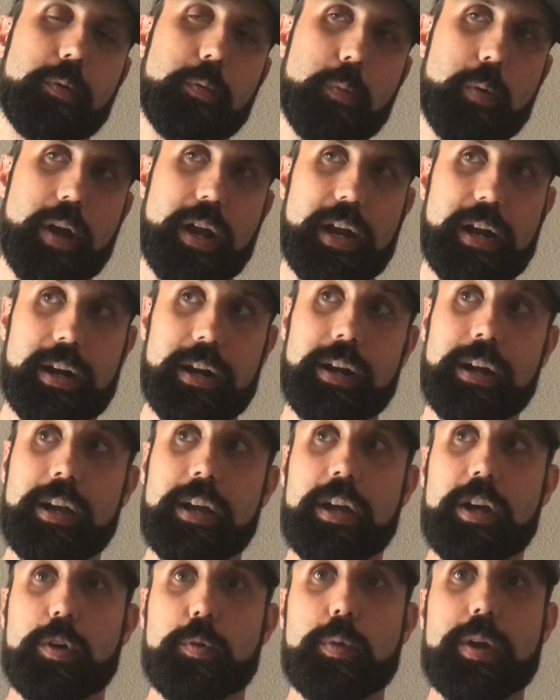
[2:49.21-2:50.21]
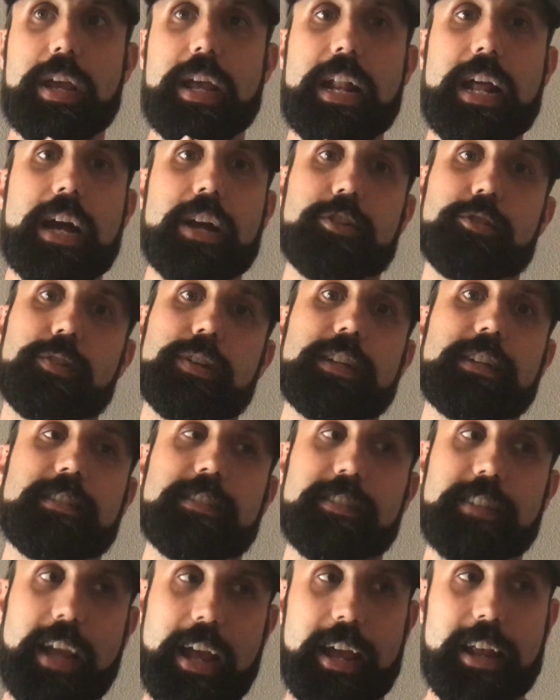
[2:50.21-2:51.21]
where we can actually
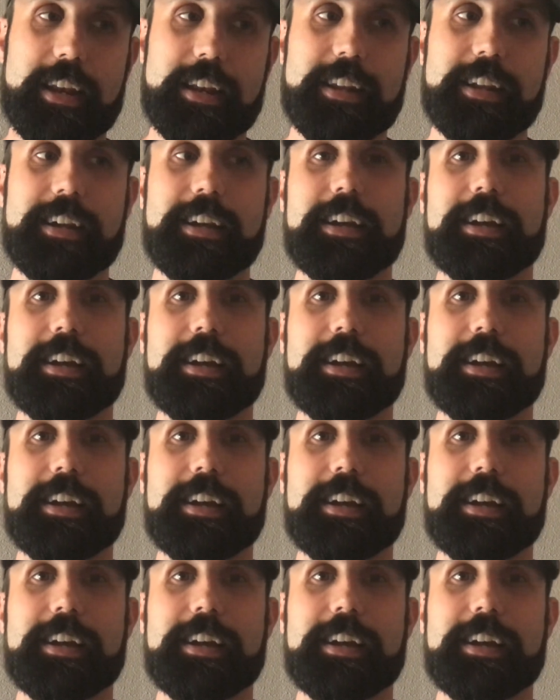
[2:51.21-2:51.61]
send